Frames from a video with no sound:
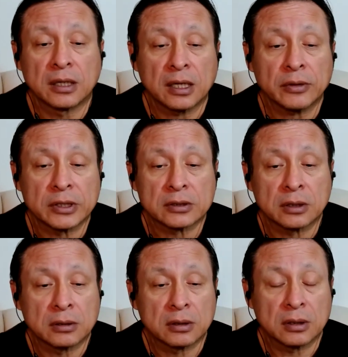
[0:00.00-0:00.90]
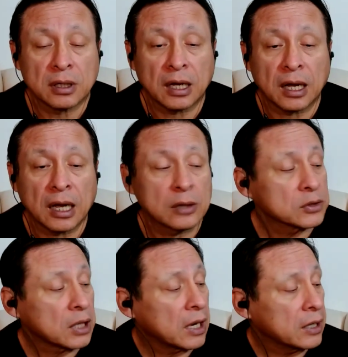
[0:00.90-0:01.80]
Anyway, so
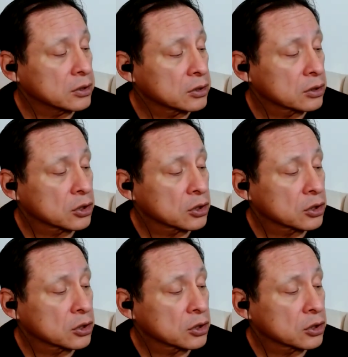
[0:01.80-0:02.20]
I